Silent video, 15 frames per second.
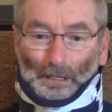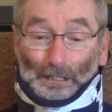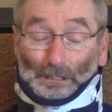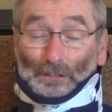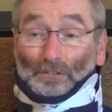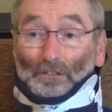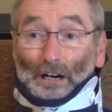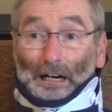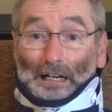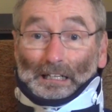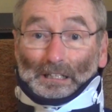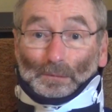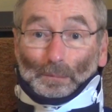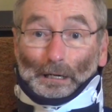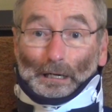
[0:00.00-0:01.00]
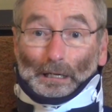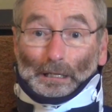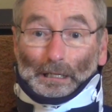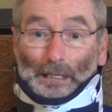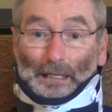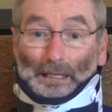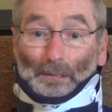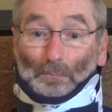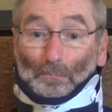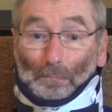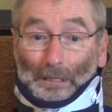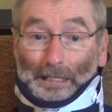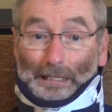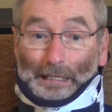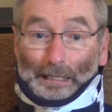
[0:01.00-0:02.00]
defined by
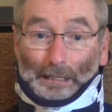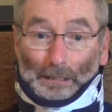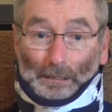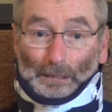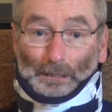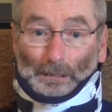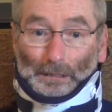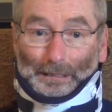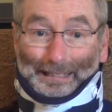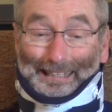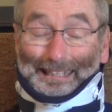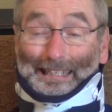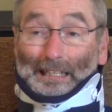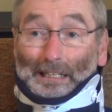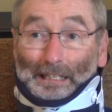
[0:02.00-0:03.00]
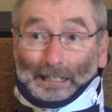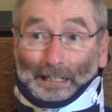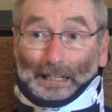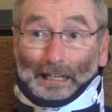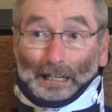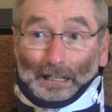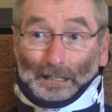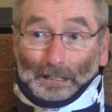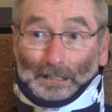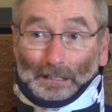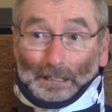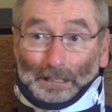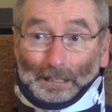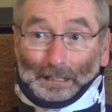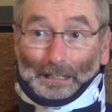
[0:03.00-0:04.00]
me getting ahead,
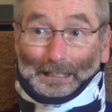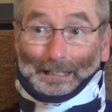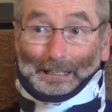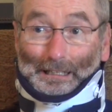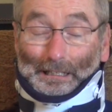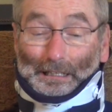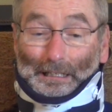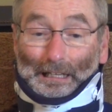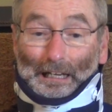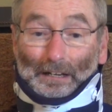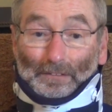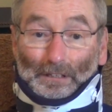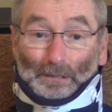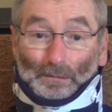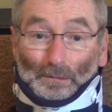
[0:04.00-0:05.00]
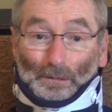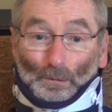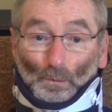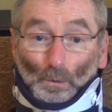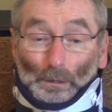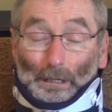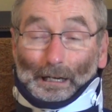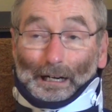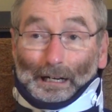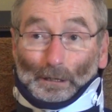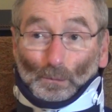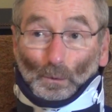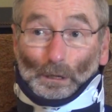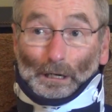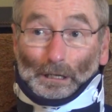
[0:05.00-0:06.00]
having what I
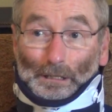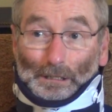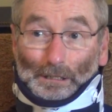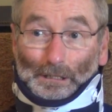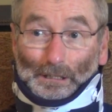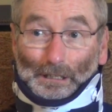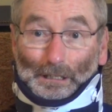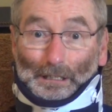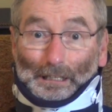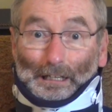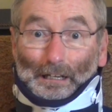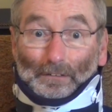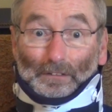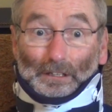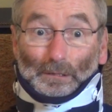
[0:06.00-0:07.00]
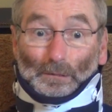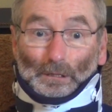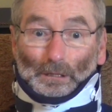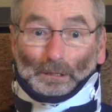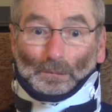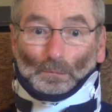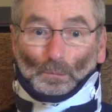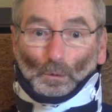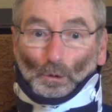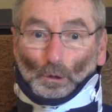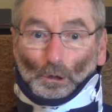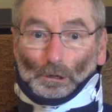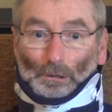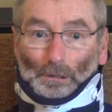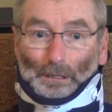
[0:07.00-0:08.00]
want, having
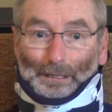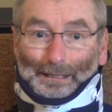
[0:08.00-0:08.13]
more